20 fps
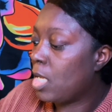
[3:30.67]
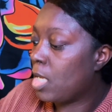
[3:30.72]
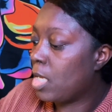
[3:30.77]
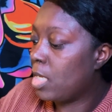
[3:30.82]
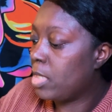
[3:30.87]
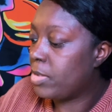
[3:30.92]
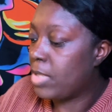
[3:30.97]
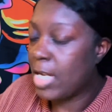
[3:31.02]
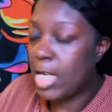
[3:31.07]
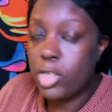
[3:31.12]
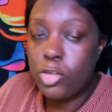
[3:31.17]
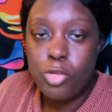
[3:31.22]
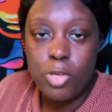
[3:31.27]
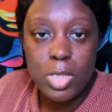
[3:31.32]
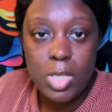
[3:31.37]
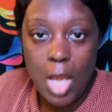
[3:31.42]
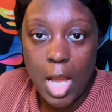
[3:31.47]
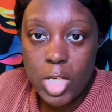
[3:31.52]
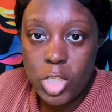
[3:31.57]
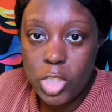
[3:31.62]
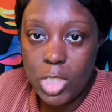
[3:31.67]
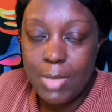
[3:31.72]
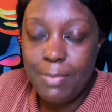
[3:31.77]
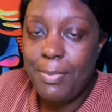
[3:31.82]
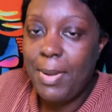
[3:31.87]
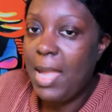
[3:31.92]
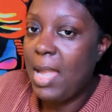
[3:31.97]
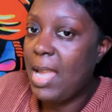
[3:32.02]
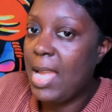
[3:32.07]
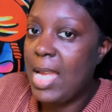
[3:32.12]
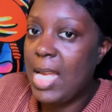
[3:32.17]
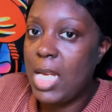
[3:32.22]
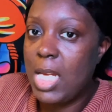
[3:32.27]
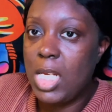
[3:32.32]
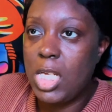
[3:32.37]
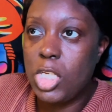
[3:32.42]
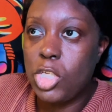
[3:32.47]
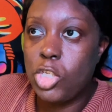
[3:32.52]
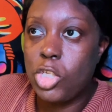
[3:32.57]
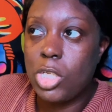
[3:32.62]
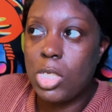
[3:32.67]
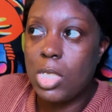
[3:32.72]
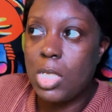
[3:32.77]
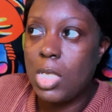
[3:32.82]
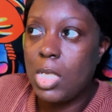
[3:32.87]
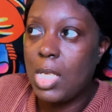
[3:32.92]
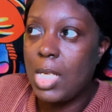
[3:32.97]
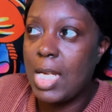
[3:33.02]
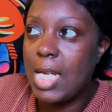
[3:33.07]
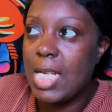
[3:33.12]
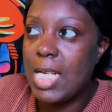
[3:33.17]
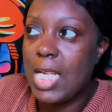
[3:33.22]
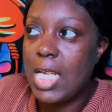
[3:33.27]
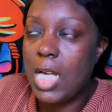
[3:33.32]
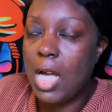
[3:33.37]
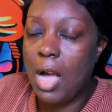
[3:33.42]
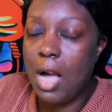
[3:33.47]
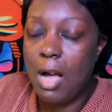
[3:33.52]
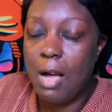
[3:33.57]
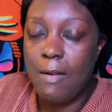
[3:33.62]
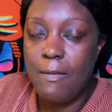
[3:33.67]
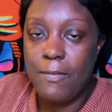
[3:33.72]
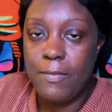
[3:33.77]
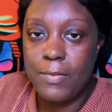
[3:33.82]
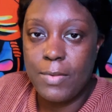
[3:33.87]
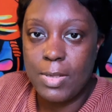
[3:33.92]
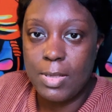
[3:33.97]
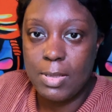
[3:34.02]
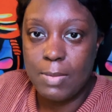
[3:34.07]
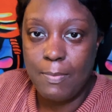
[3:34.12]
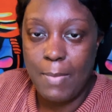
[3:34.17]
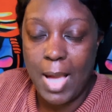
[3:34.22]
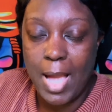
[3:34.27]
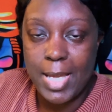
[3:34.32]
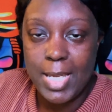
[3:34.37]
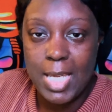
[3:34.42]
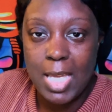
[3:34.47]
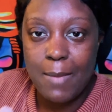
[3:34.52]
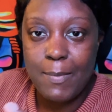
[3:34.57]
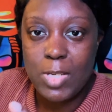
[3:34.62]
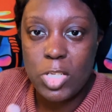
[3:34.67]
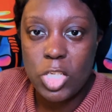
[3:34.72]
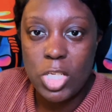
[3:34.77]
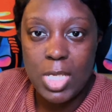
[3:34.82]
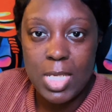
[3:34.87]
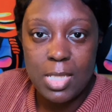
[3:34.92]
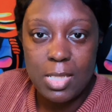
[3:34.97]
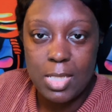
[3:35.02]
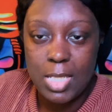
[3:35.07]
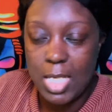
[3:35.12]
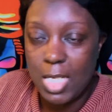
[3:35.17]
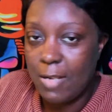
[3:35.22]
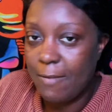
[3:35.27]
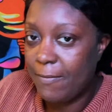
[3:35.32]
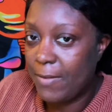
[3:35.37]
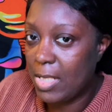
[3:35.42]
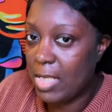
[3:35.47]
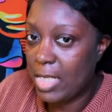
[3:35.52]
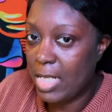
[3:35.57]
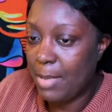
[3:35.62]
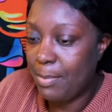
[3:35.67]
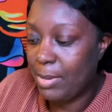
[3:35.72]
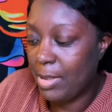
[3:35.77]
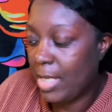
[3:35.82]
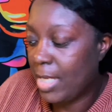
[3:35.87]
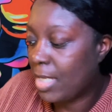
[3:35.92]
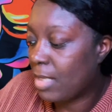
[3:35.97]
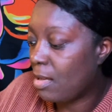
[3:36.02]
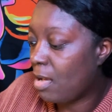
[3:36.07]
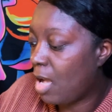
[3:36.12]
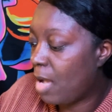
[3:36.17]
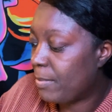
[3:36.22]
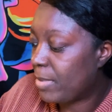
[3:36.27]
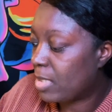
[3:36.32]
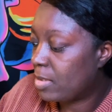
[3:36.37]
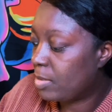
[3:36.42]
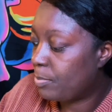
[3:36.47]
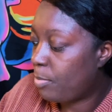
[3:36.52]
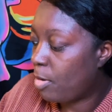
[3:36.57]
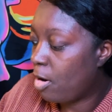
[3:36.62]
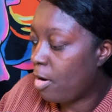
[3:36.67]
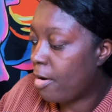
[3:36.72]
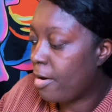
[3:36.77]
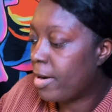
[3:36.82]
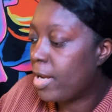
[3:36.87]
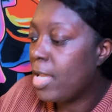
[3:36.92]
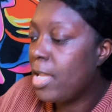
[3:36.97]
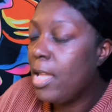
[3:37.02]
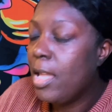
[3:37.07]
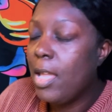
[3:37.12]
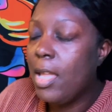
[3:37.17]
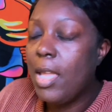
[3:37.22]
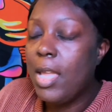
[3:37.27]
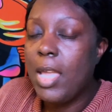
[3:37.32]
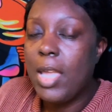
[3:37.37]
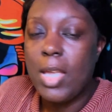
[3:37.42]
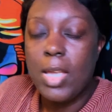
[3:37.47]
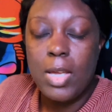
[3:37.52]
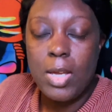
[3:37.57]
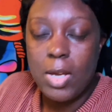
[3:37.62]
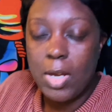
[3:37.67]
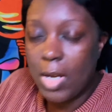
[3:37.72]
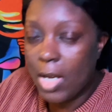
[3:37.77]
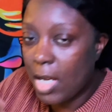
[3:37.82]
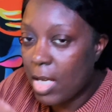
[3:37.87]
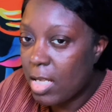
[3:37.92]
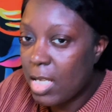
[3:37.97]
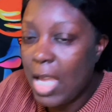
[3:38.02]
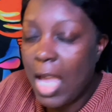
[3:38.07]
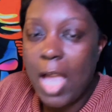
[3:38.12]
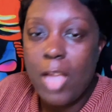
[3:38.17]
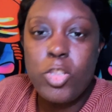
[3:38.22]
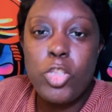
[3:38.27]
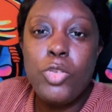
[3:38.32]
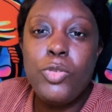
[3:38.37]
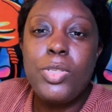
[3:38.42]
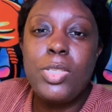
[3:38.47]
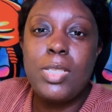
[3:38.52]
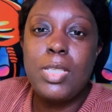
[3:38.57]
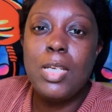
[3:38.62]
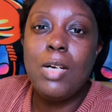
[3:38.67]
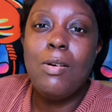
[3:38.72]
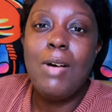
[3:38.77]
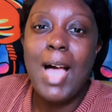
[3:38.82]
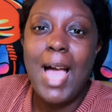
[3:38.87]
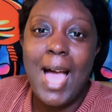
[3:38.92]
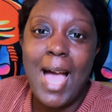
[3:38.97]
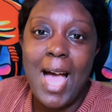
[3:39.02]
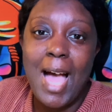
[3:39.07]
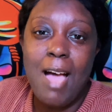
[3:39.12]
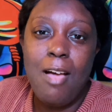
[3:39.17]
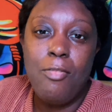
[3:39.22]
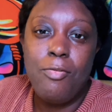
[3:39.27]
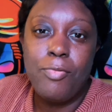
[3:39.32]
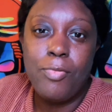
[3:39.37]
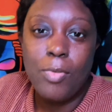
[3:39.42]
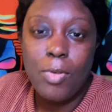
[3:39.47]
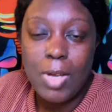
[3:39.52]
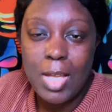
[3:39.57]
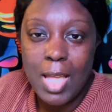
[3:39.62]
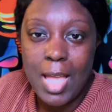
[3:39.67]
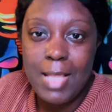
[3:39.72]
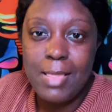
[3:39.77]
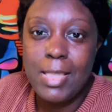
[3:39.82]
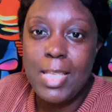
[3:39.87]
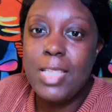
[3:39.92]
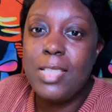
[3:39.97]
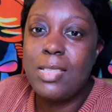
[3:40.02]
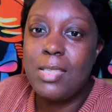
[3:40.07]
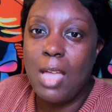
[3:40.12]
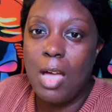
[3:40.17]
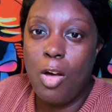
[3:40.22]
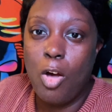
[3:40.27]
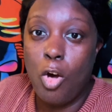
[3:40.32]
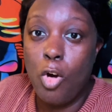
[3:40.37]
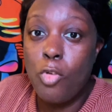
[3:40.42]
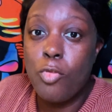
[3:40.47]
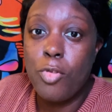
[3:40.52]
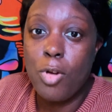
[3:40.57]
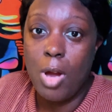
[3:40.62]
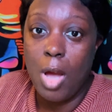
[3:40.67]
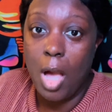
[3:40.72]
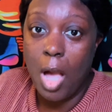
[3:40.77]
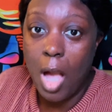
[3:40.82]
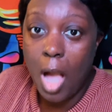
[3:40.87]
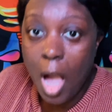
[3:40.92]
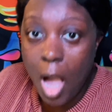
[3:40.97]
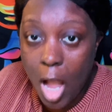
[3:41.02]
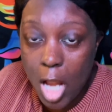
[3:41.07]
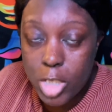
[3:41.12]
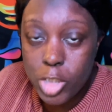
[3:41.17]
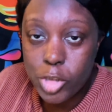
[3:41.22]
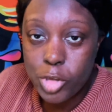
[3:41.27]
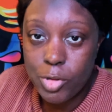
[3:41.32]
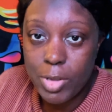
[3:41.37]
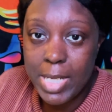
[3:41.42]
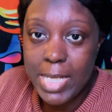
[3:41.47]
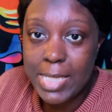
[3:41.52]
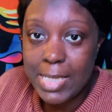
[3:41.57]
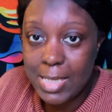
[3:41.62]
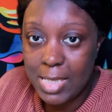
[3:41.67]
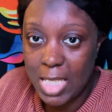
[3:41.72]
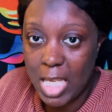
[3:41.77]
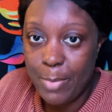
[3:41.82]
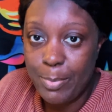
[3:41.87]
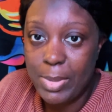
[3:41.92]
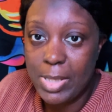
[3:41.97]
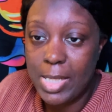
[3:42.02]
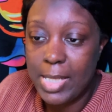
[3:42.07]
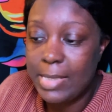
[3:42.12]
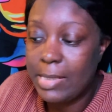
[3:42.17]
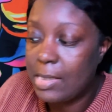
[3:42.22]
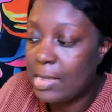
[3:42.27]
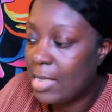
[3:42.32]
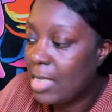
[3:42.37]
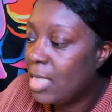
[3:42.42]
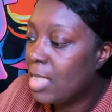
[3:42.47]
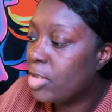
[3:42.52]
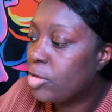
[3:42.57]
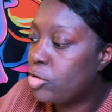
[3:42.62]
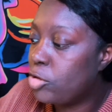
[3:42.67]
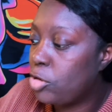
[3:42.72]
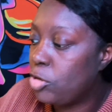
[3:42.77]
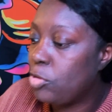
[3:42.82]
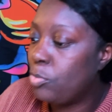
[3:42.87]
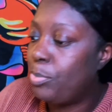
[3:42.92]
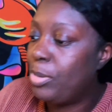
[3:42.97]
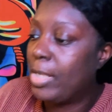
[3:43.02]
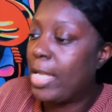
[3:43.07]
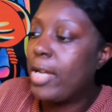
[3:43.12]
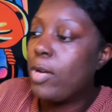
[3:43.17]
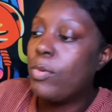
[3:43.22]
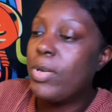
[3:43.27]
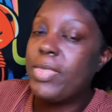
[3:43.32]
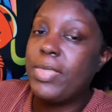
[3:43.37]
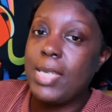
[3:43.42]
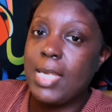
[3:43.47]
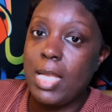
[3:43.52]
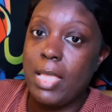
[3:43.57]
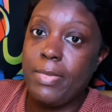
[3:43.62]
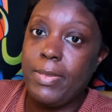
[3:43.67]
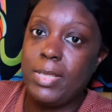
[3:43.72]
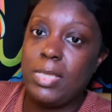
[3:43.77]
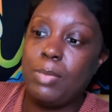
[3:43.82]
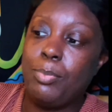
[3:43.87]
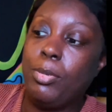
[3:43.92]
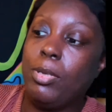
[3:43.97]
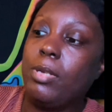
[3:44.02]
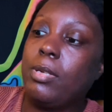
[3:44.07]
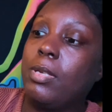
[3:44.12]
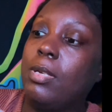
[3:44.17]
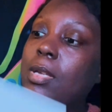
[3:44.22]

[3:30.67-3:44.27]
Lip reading: the introduction page, any of my images in the fill in the blank comics part, you still have at least over 100 templates to play with in this book,